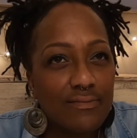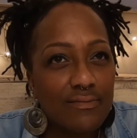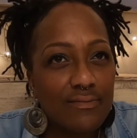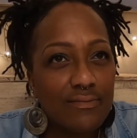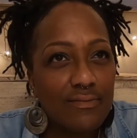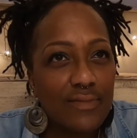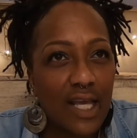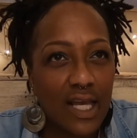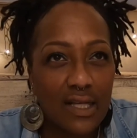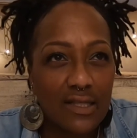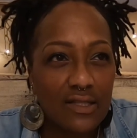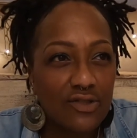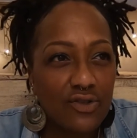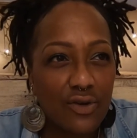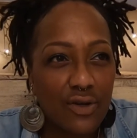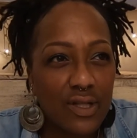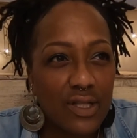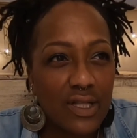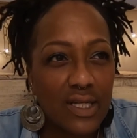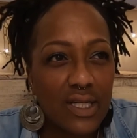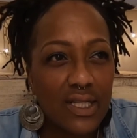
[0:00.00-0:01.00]

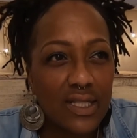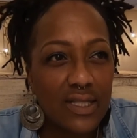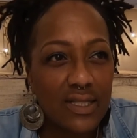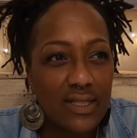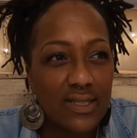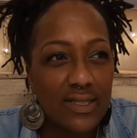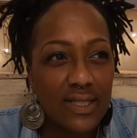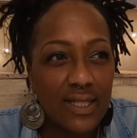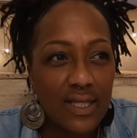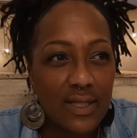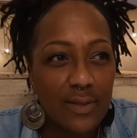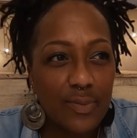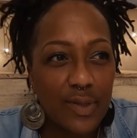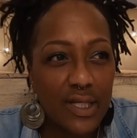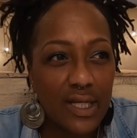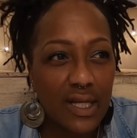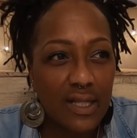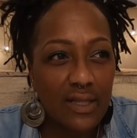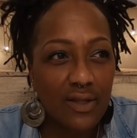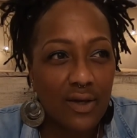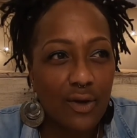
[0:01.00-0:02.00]
snorkeling in the sea, but
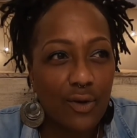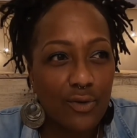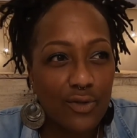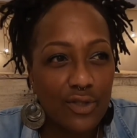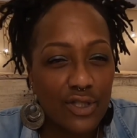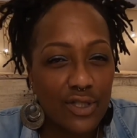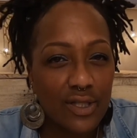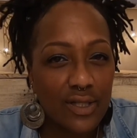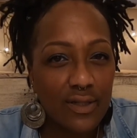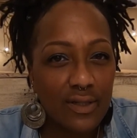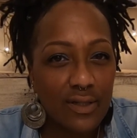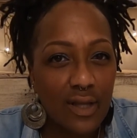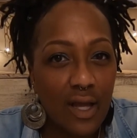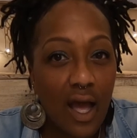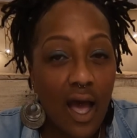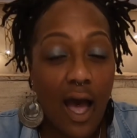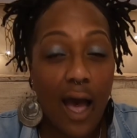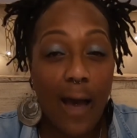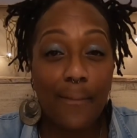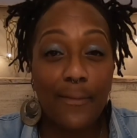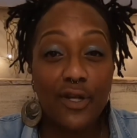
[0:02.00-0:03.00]
not the ocean.
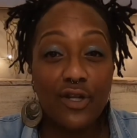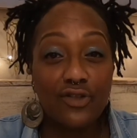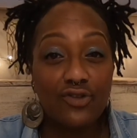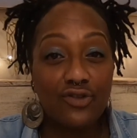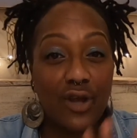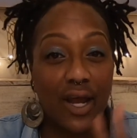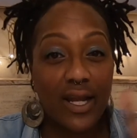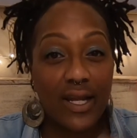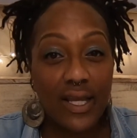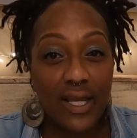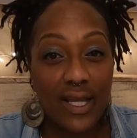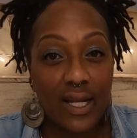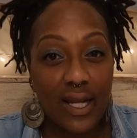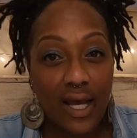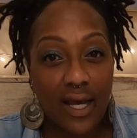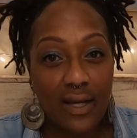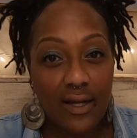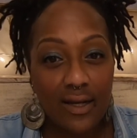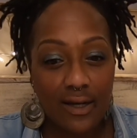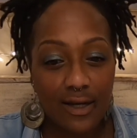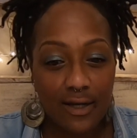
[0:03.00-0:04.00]
I'm going to try to get
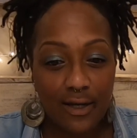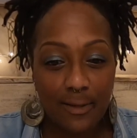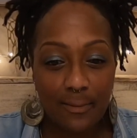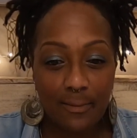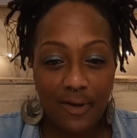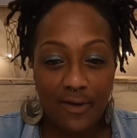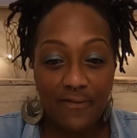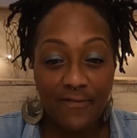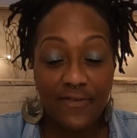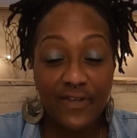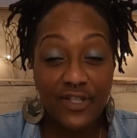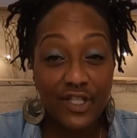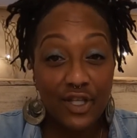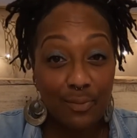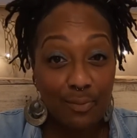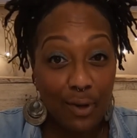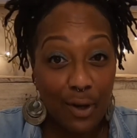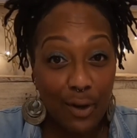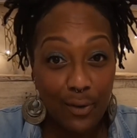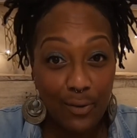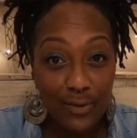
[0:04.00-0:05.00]
on a fishing
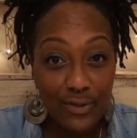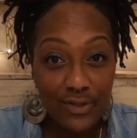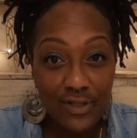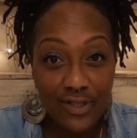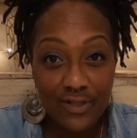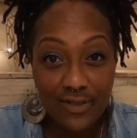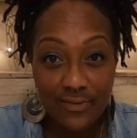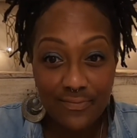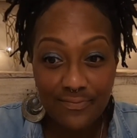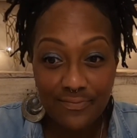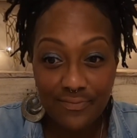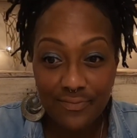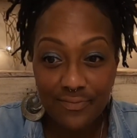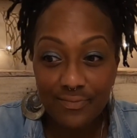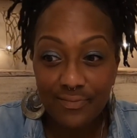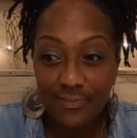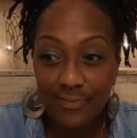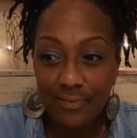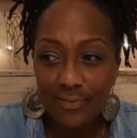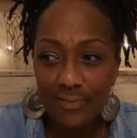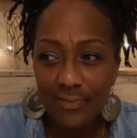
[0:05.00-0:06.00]
boat.
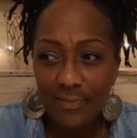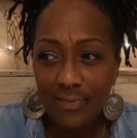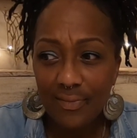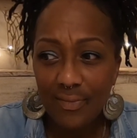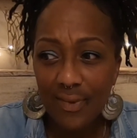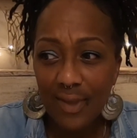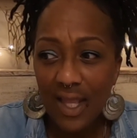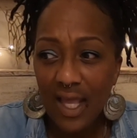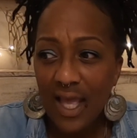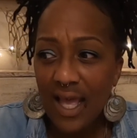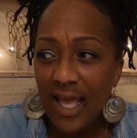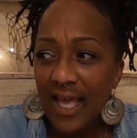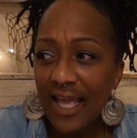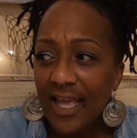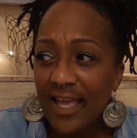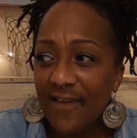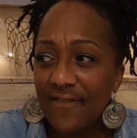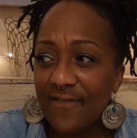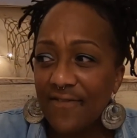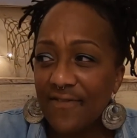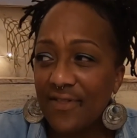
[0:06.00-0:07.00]

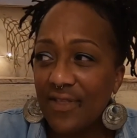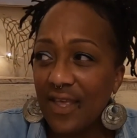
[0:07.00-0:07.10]
If